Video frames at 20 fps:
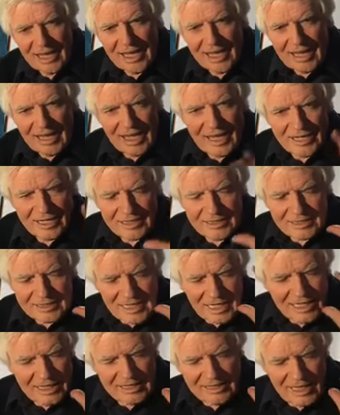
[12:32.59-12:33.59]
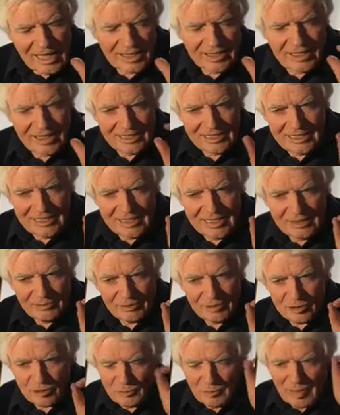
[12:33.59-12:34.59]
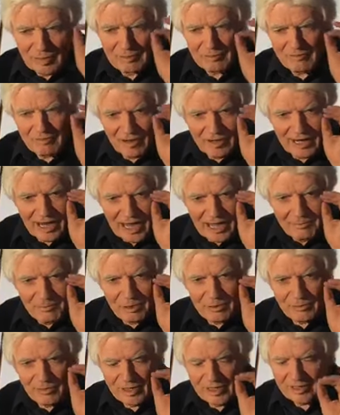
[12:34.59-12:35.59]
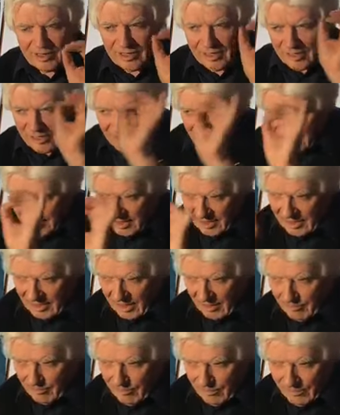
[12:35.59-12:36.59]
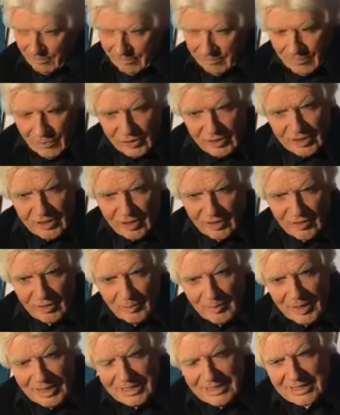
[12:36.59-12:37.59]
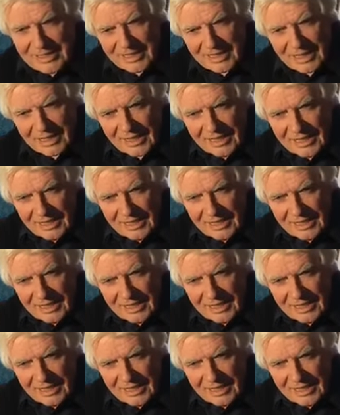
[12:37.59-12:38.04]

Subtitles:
How to take that idea which you might be very happy with and put it on the painting.